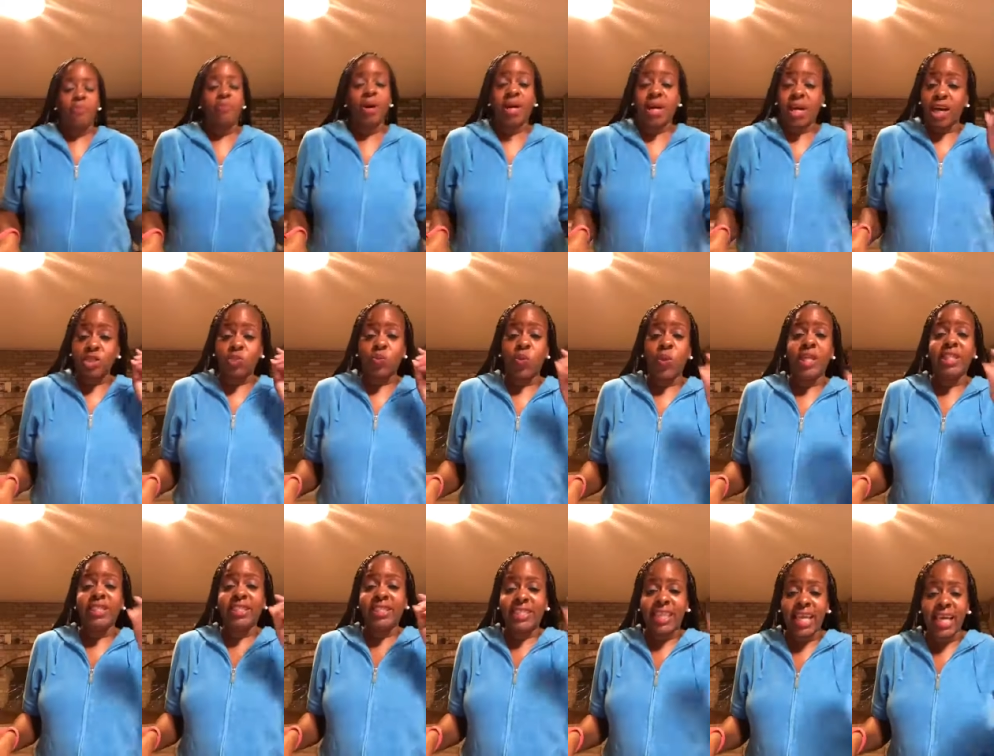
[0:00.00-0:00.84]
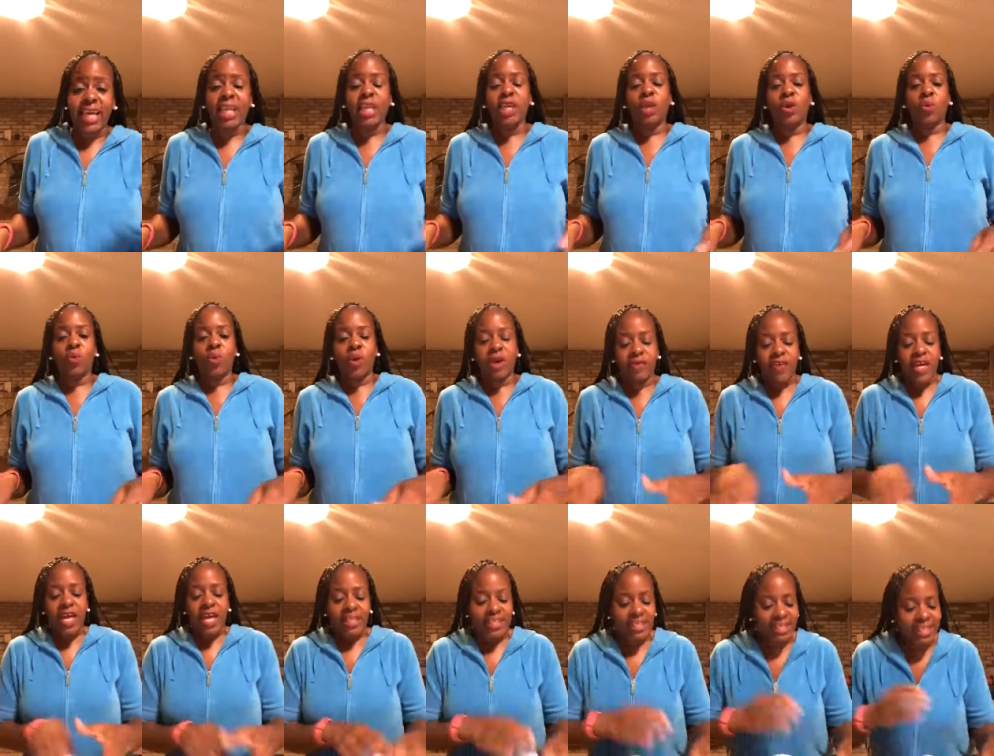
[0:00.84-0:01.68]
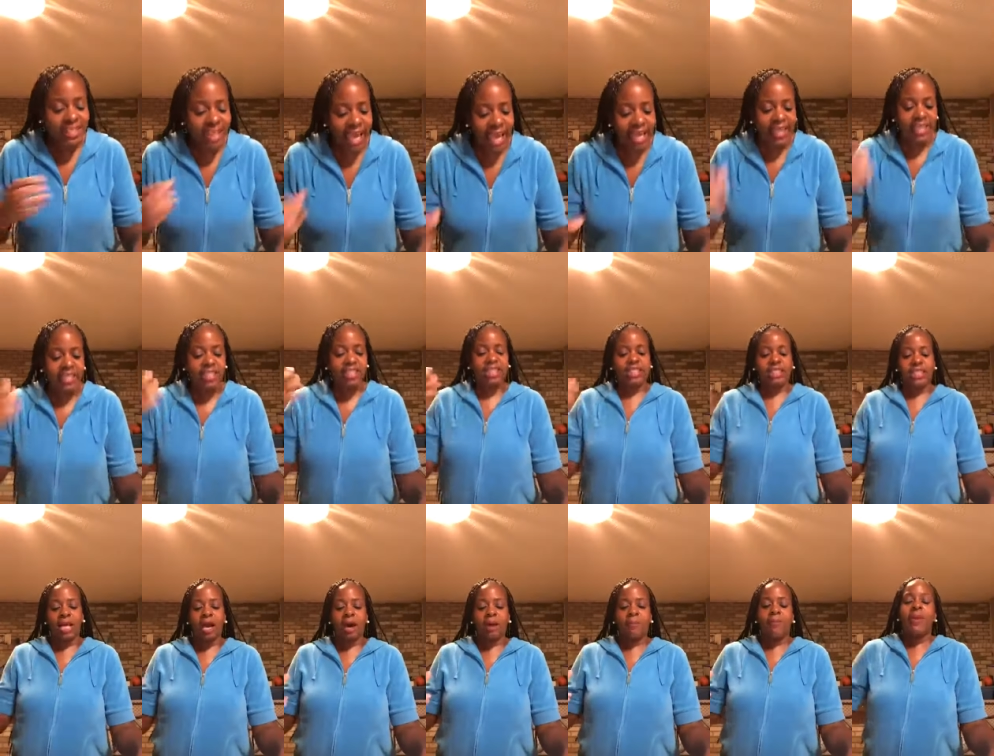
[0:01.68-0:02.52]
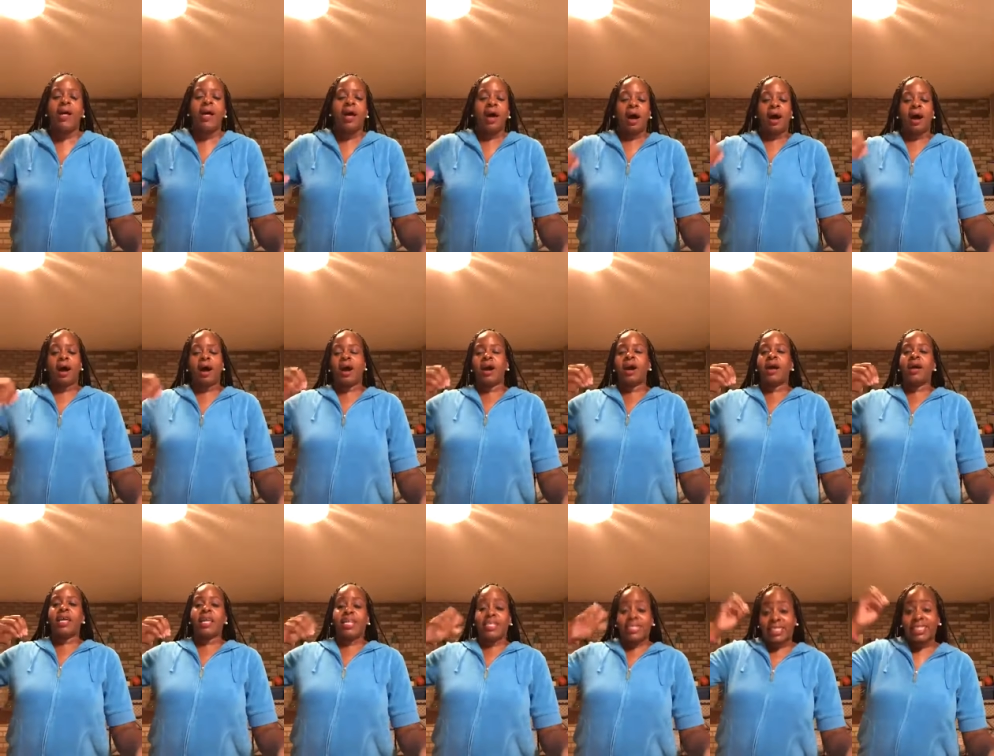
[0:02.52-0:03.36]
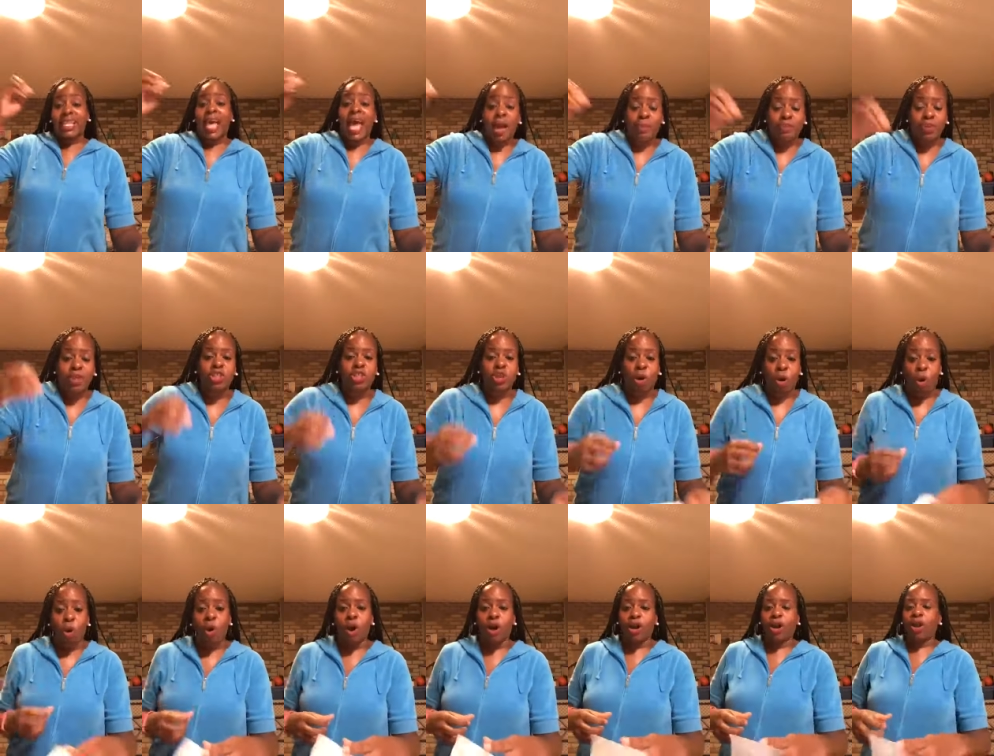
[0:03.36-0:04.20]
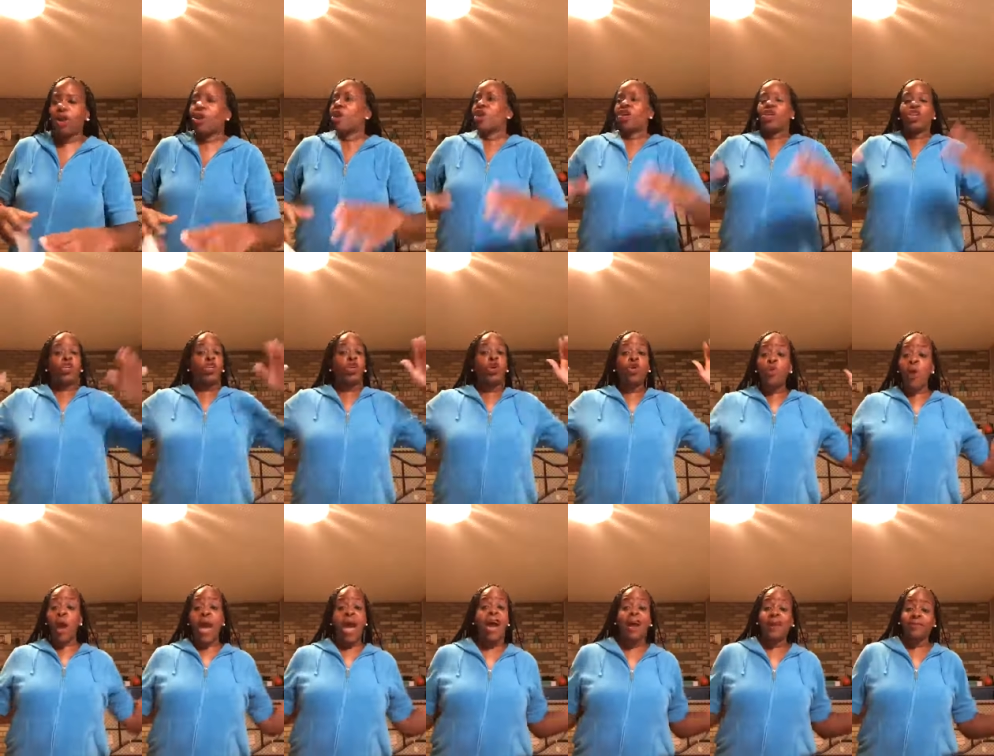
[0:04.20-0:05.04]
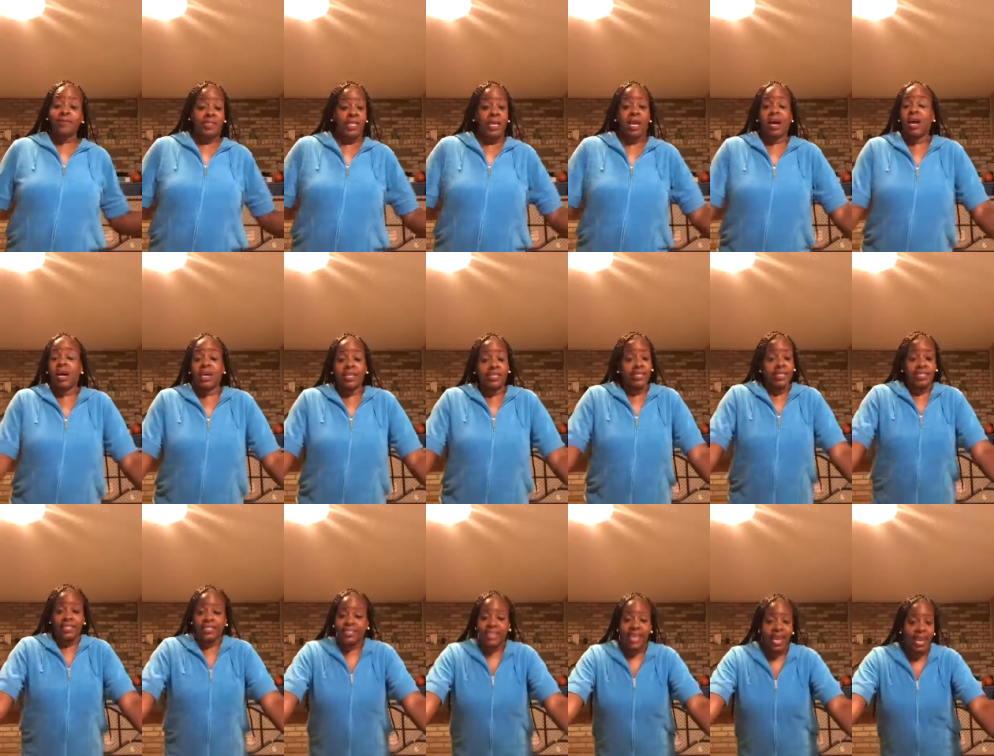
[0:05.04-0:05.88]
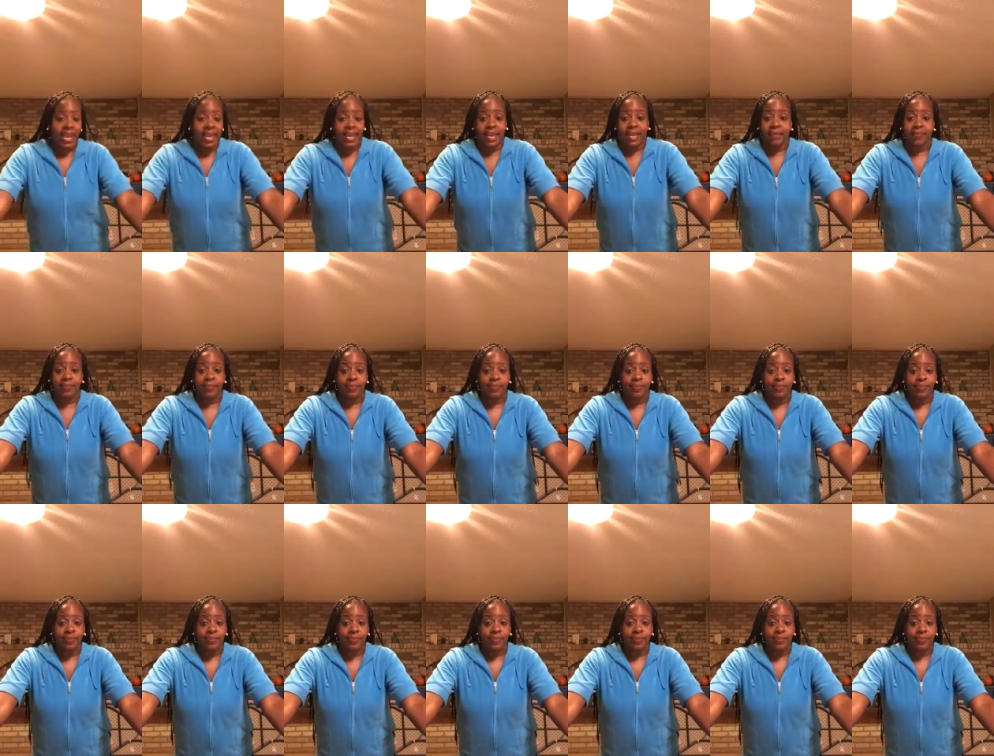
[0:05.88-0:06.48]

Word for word: because we're dealing with setting some uh, established order, you have to understand